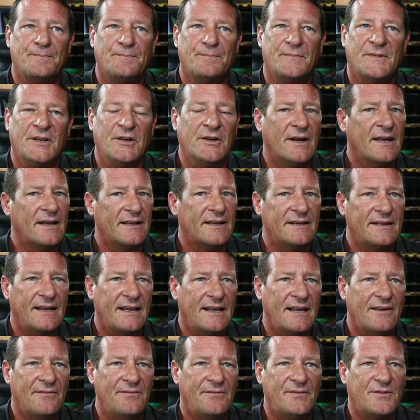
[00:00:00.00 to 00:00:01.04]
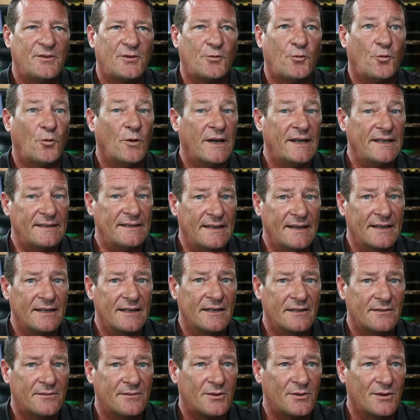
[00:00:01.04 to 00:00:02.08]
you're not going to have quite that
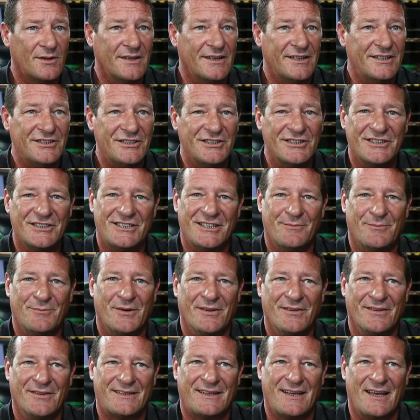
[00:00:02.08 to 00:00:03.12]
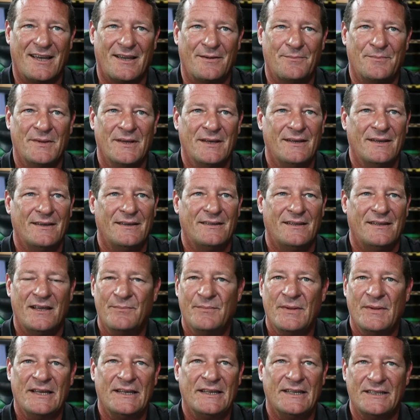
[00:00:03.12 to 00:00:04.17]
good of a relationship all the time. They
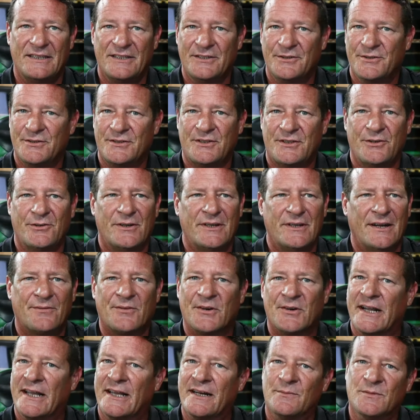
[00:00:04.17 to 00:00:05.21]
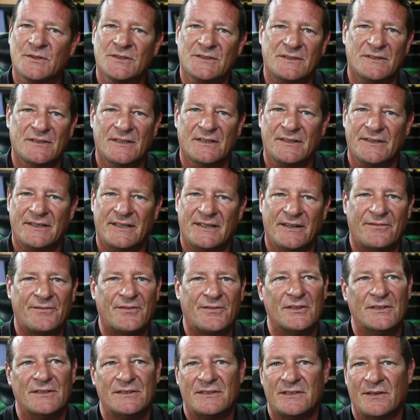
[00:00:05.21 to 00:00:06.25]
may get used to it. Every animal's a little
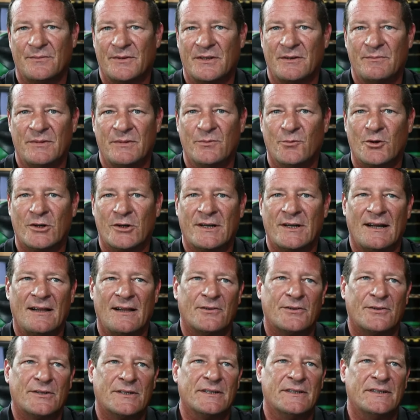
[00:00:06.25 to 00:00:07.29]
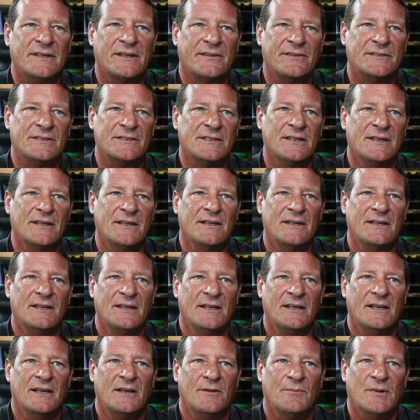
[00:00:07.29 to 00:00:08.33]
different. Some can be more tolerant than others.
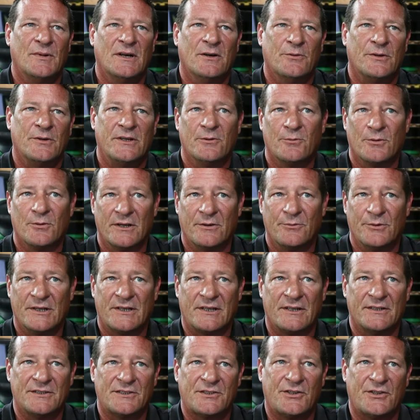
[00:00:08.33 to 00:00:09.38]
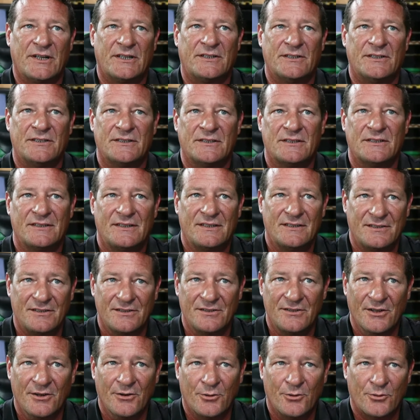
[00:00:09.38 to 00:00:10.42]
But when you're working with constrictors, there's
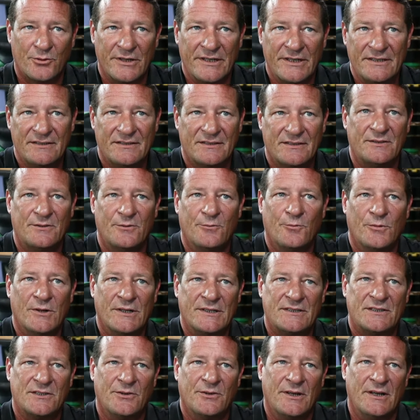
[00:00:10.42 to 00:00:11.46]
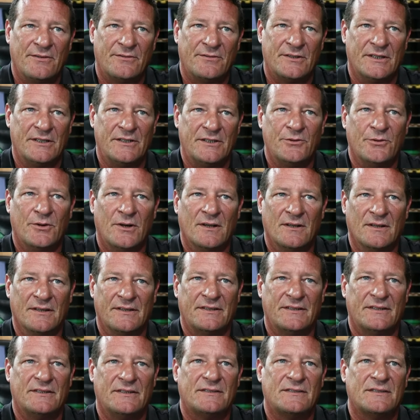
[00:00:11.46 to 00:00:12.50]
no reason whatsoever to do all of
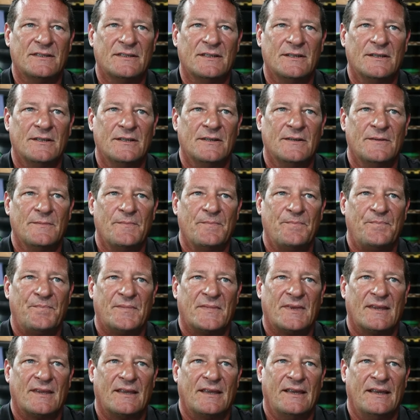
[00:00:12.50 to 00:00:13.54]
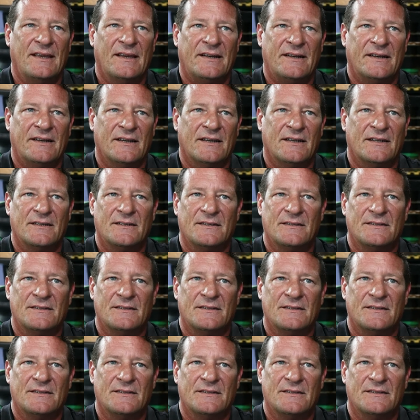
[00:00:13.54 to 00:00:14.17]
this. And I'm